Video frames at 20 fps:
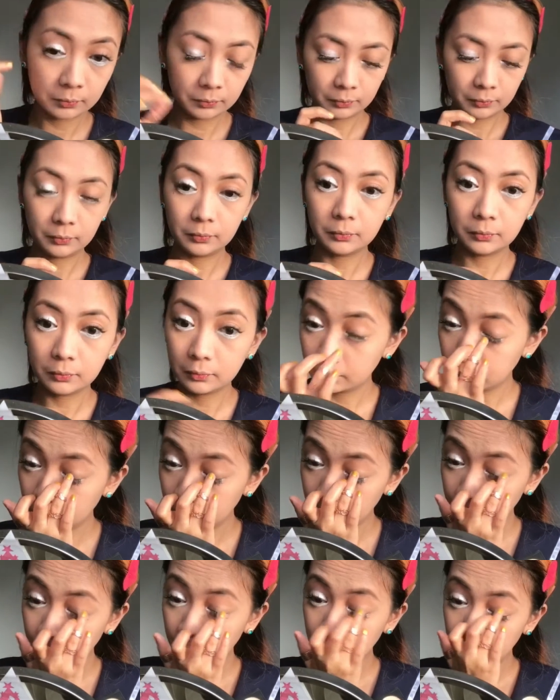I will also
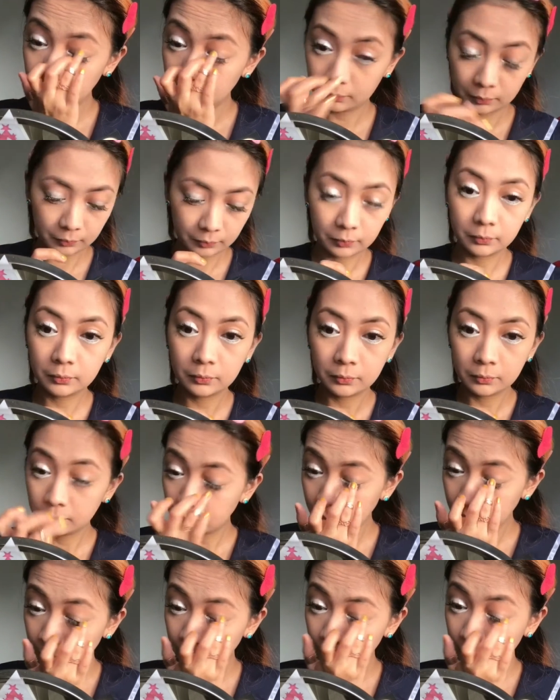be using a
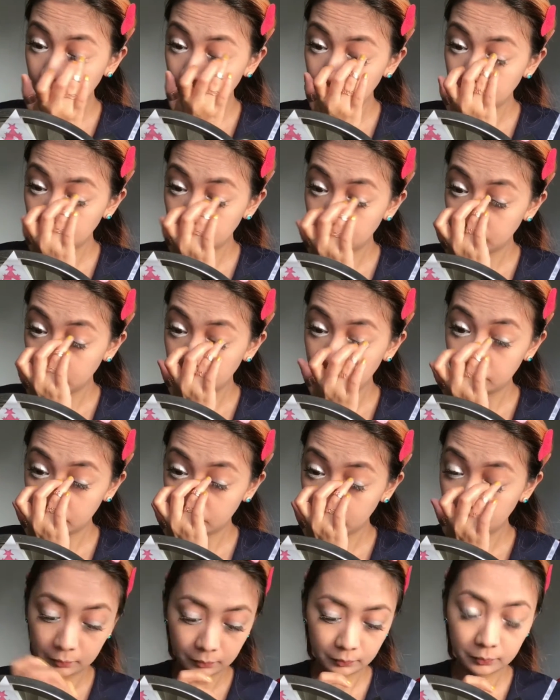white
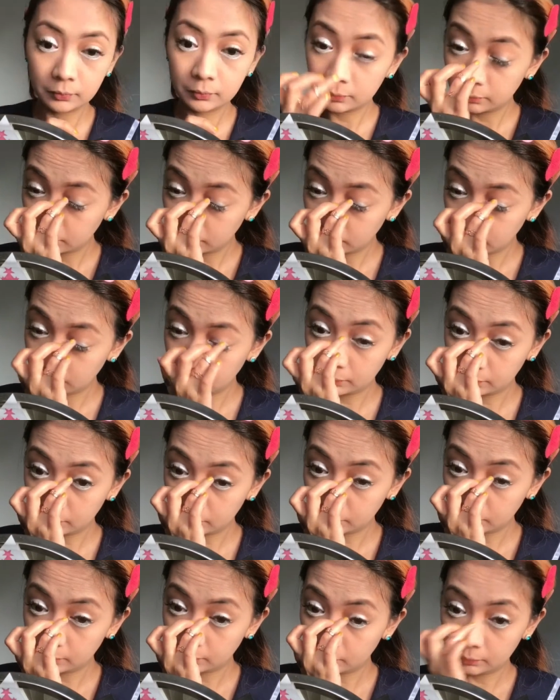powder shade
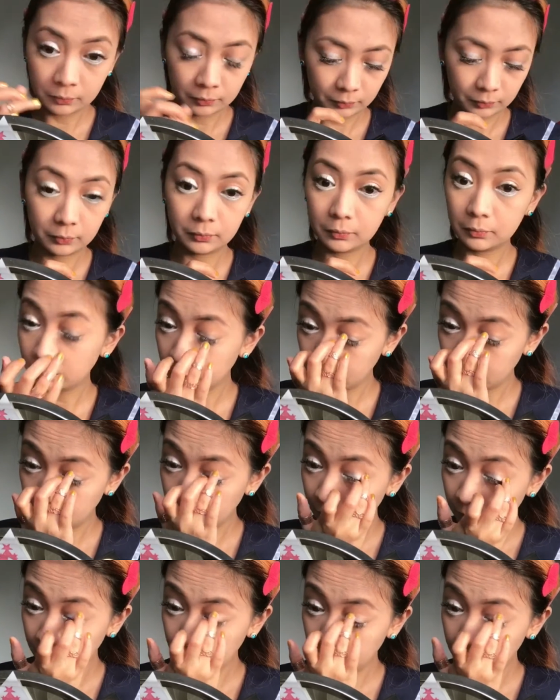so
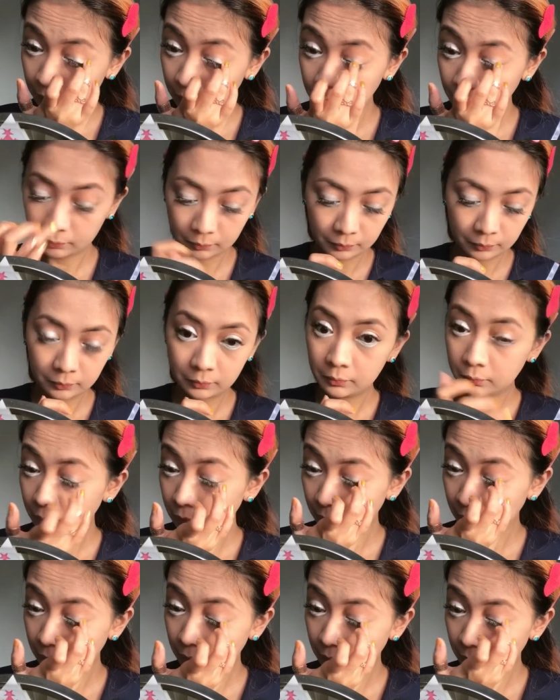that I will have
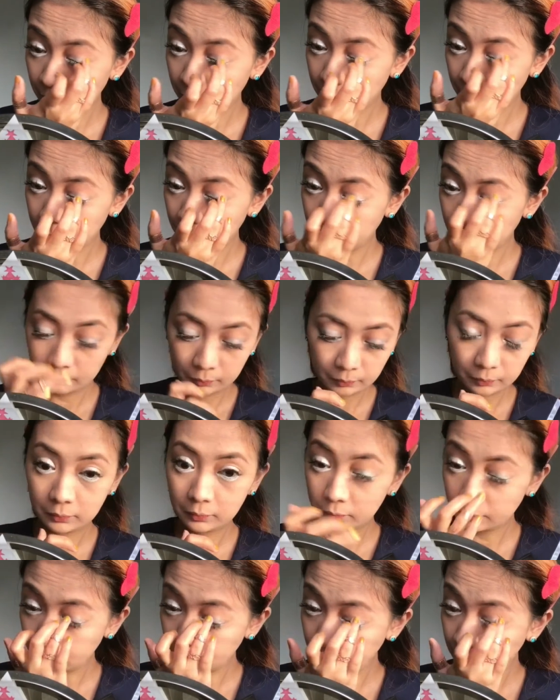a
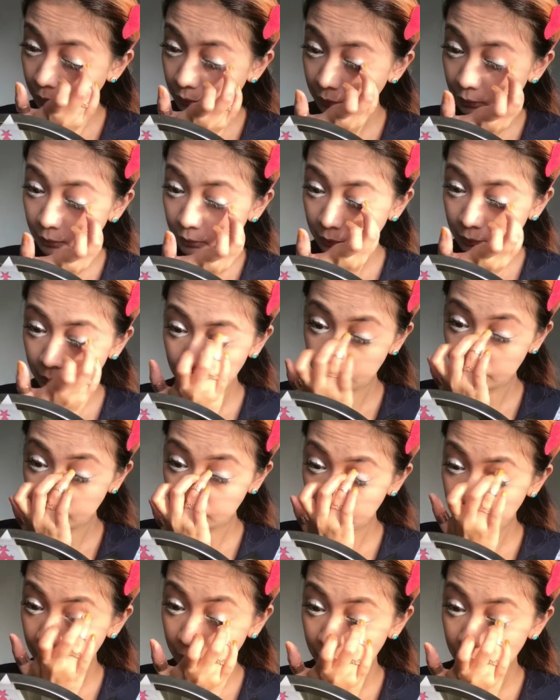bigger eye
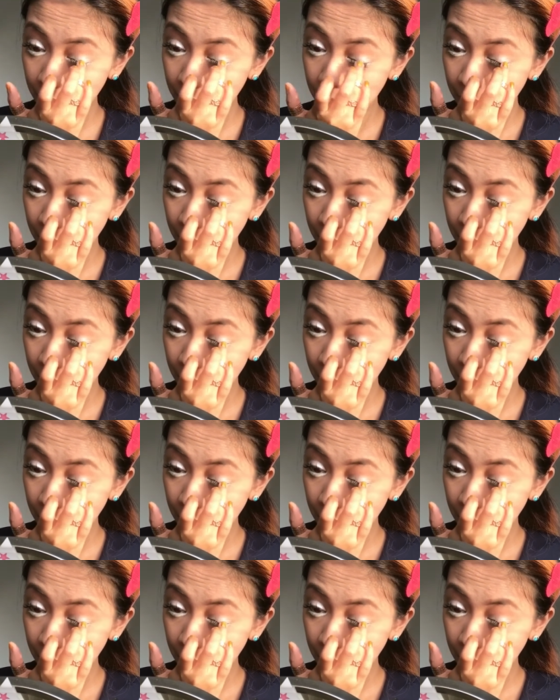look.